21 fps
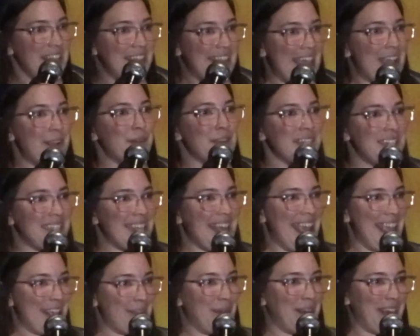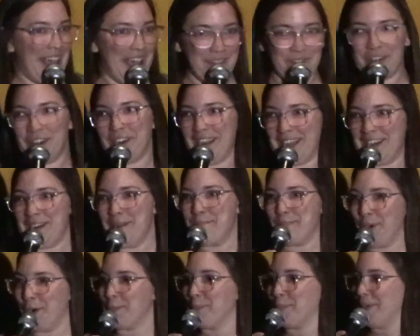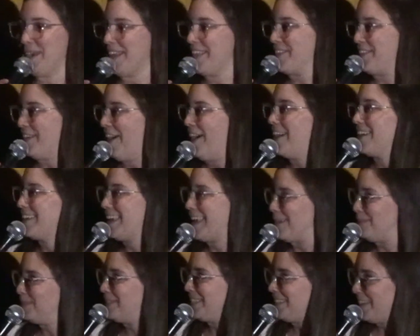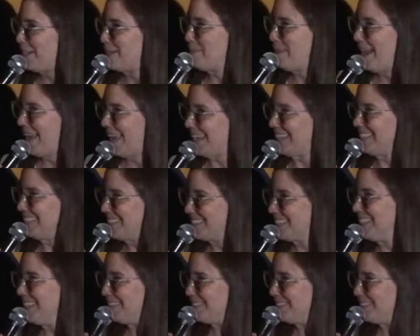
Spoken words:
they were saying whatever inappropriate thought came to their mind.